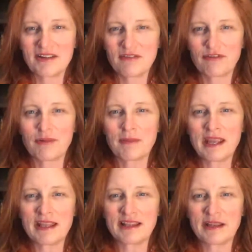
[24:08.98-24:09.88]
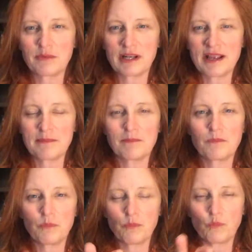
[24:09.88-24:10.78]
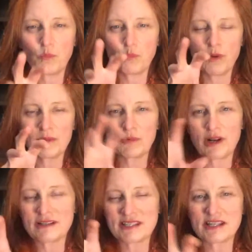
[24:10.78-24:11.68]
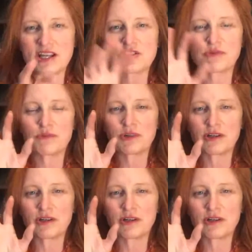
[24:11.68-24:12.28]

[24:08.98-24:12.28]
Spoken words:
For me, like when we're on stage, when